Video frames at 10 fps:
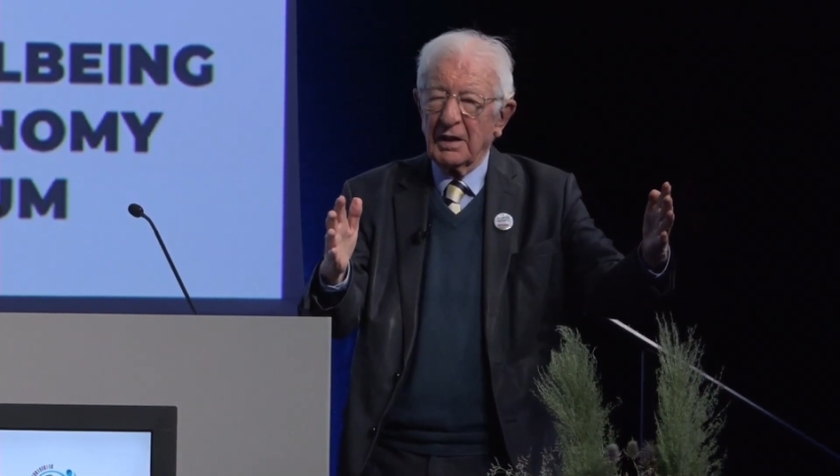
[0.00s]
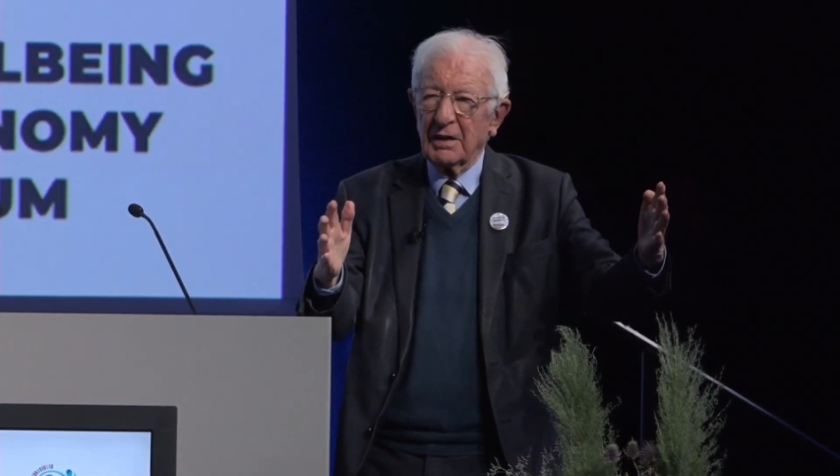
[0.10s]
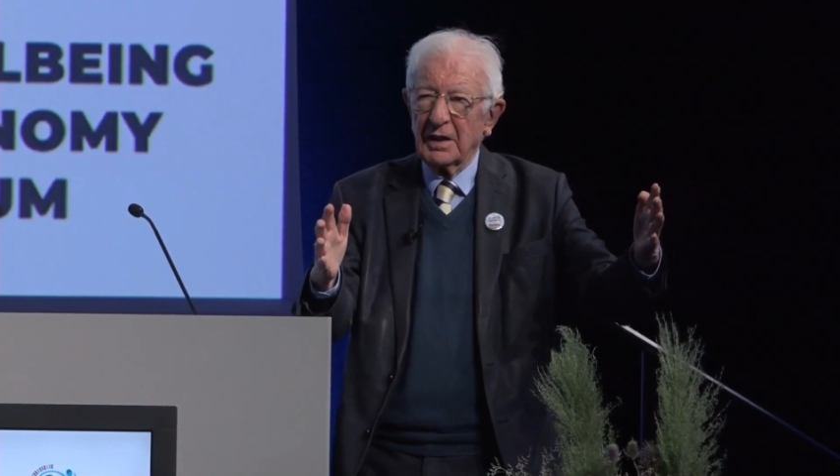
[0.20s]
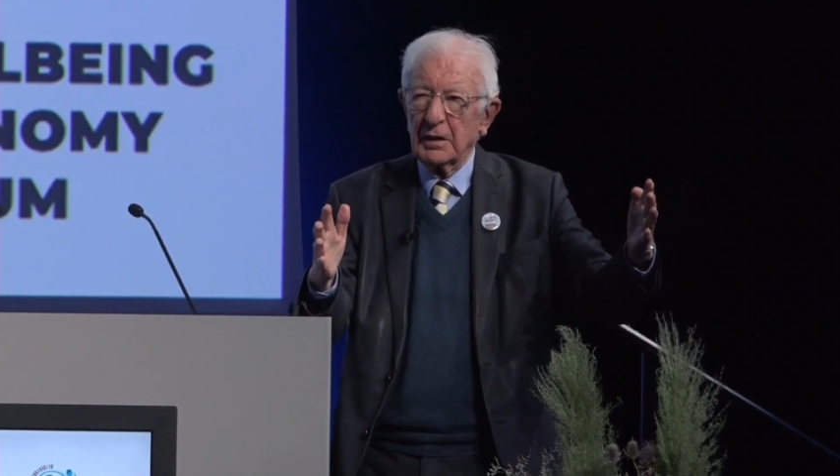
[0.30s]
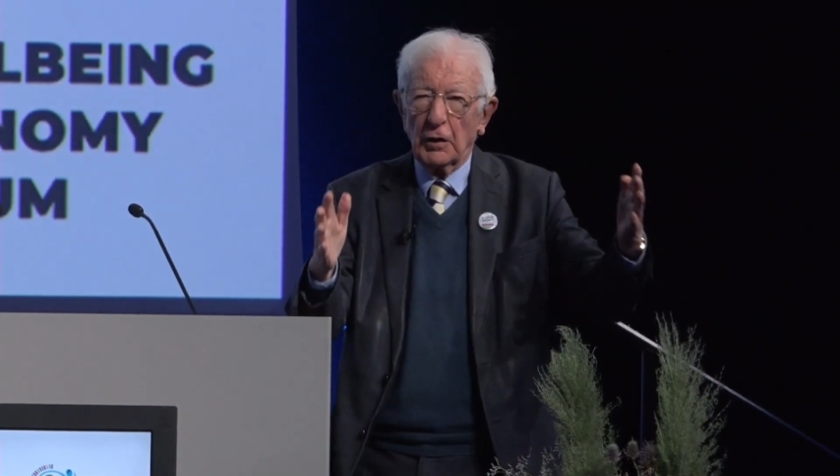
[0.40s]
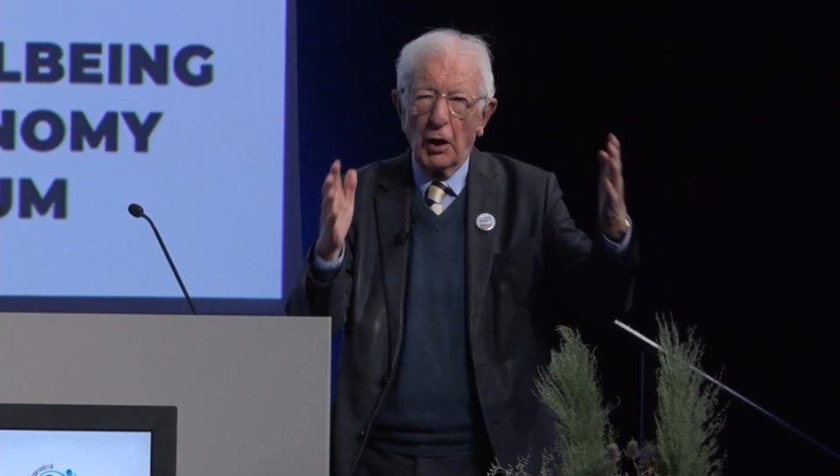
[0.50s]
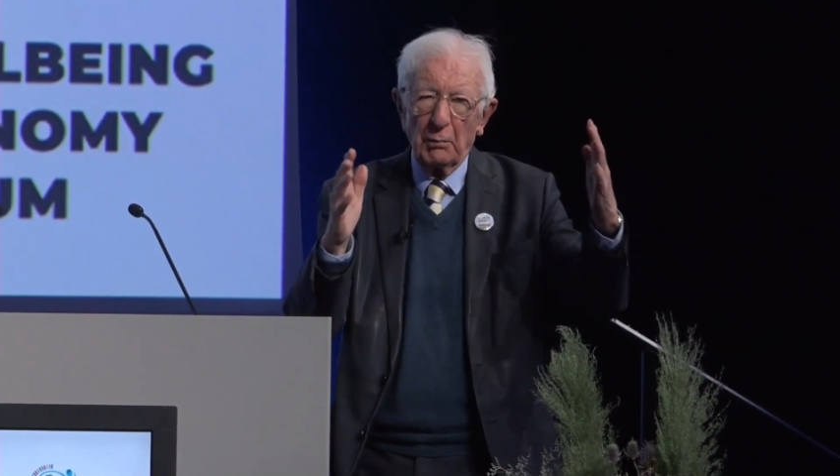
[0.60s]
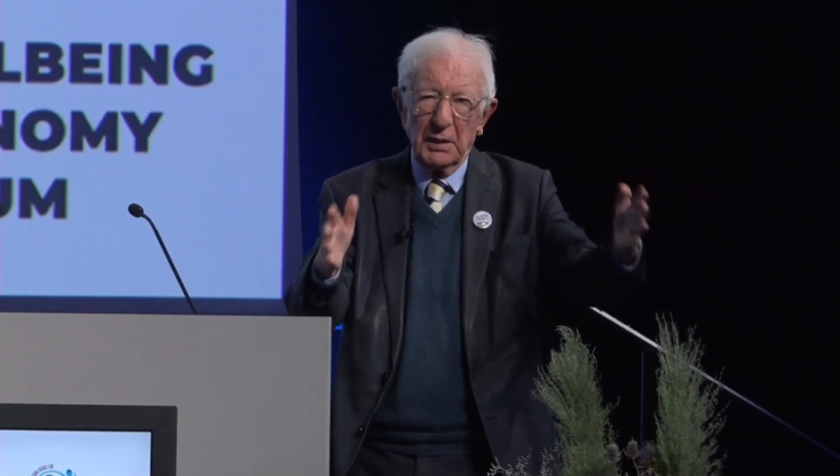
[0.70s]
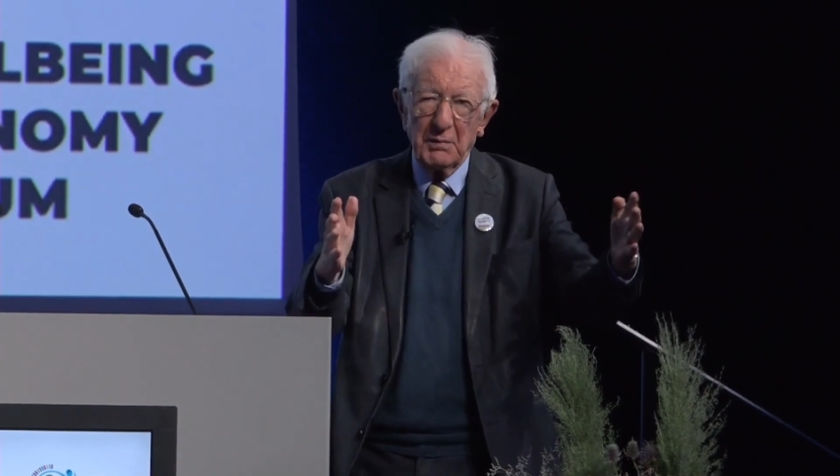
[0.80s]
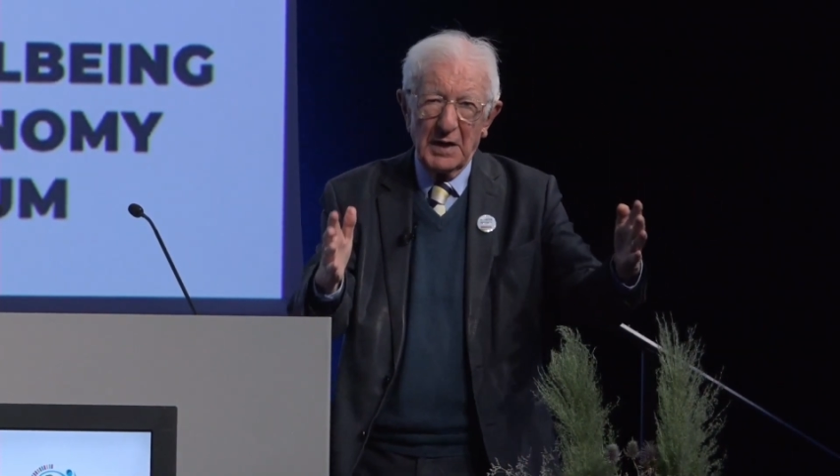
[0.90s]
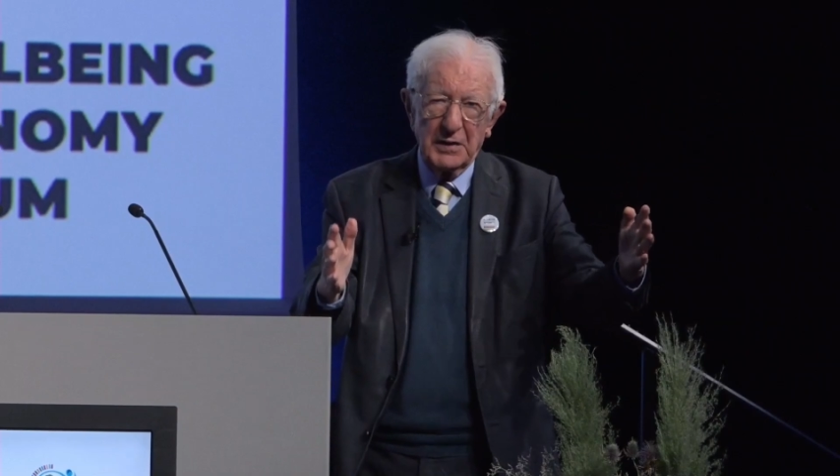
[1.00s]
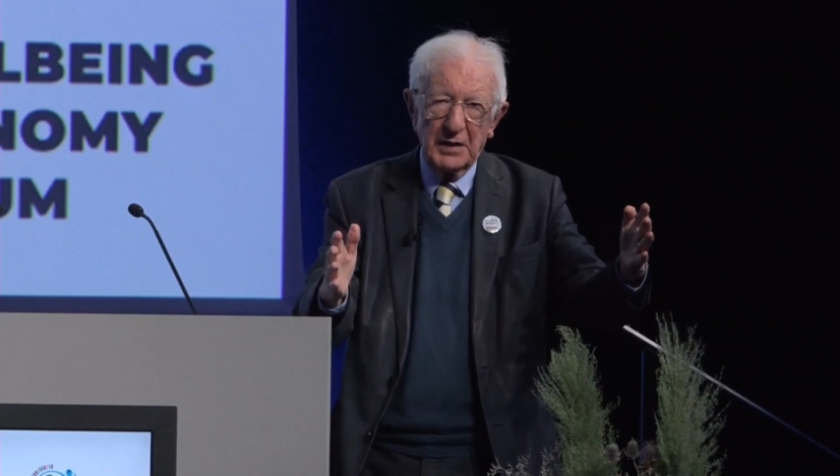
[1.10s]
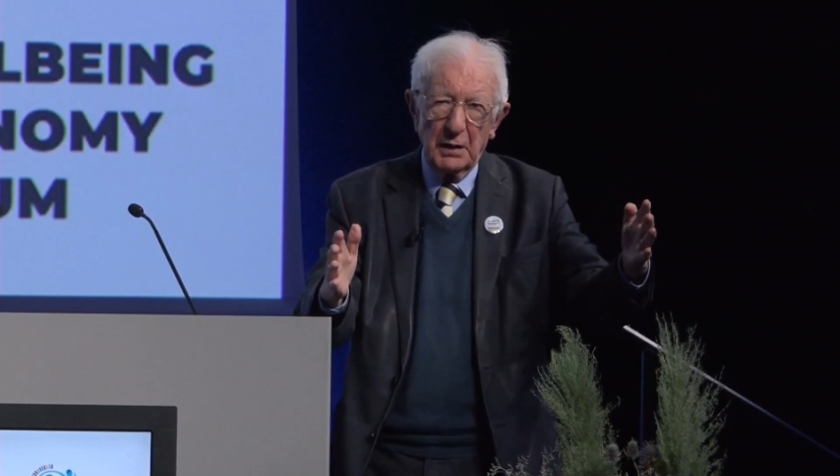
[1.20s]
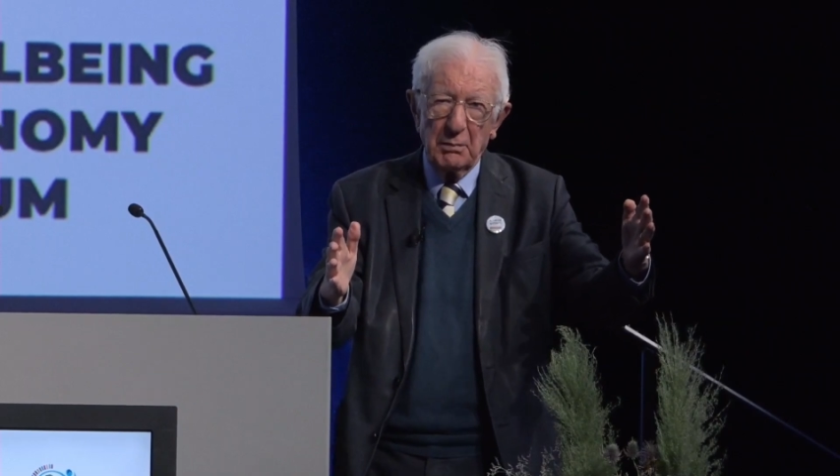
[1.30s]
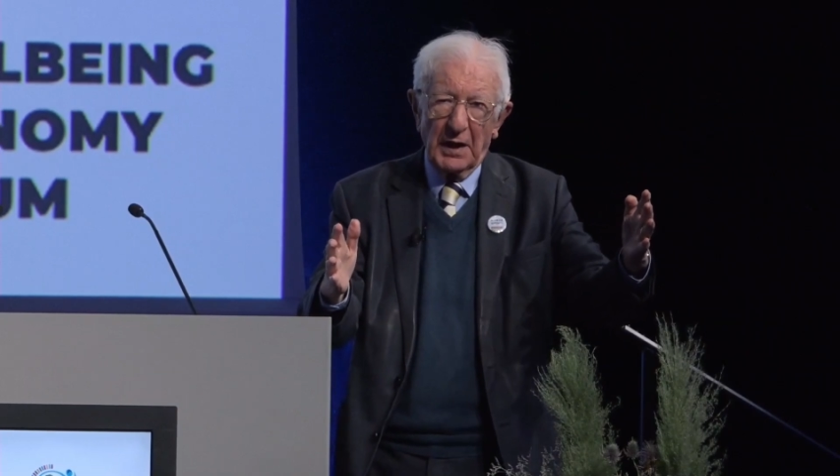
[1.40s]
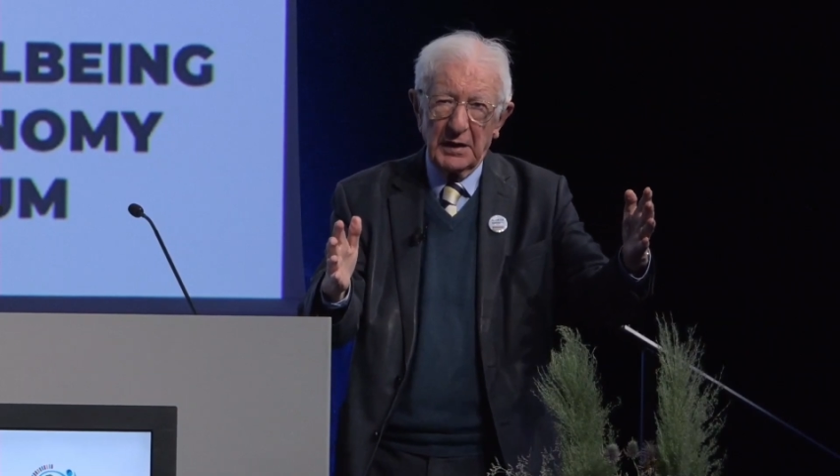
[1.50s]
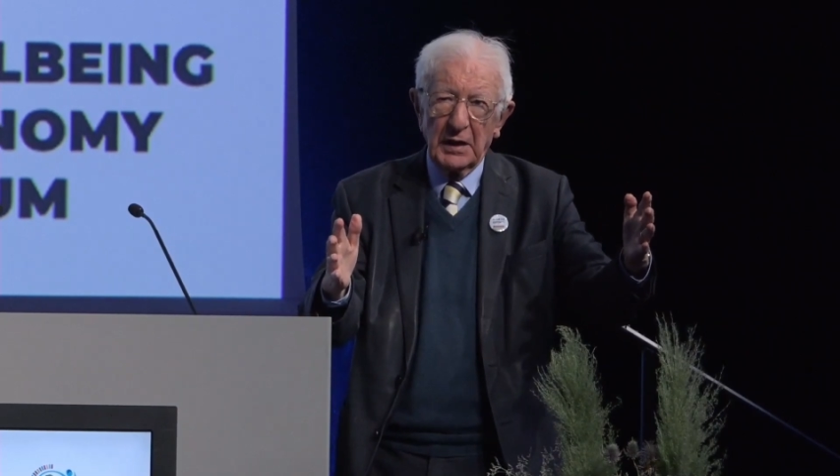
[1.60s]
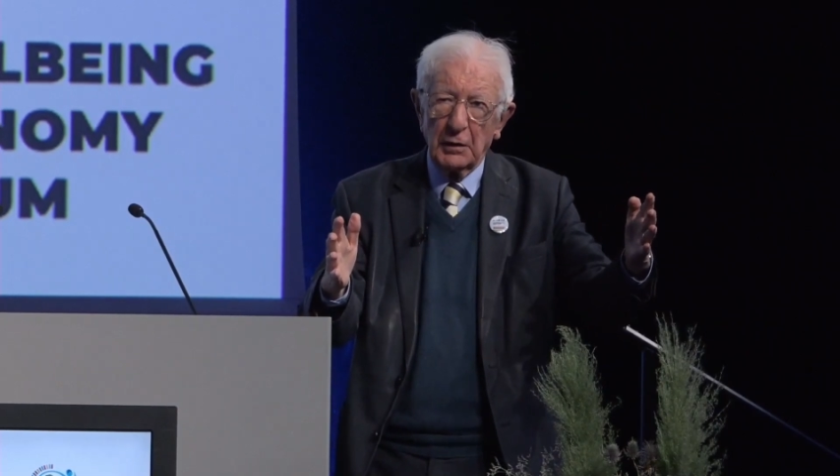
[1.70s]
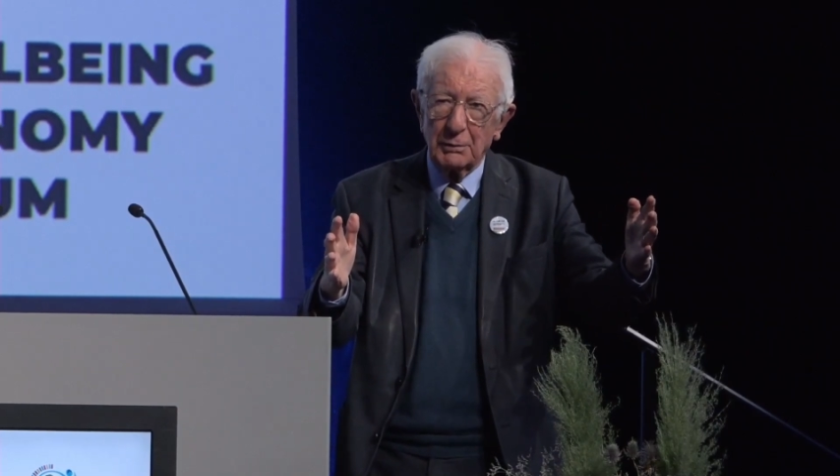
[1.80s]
that can't be measured in money.